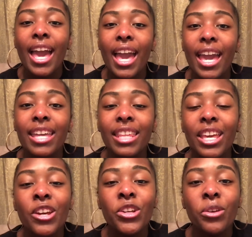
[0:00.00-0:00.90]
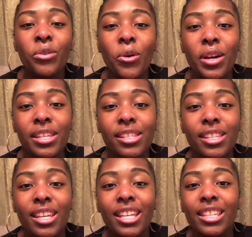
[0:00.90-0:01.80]
and they hear your voice,
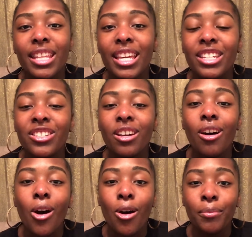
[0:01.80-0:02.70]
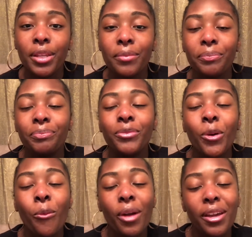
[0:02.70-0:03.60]
that it should calm them.
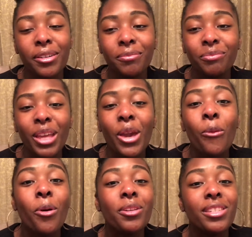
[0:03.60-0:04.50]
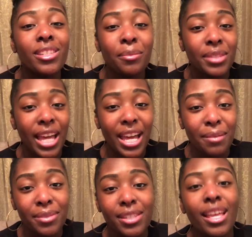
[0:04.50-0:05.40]
Well, it works
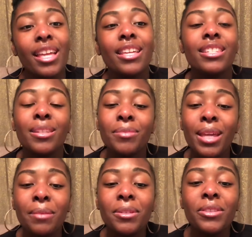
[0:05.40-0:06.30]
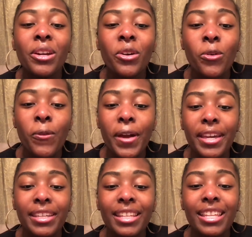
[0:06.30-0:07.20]
sometimes. Sometimes if they're
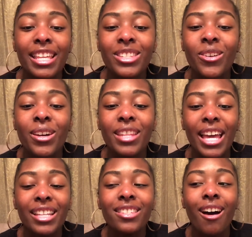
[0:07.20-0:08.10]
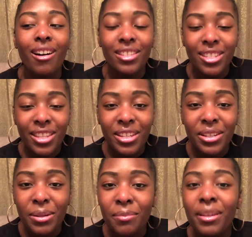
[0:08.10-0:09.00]
crying and I start like talking to them,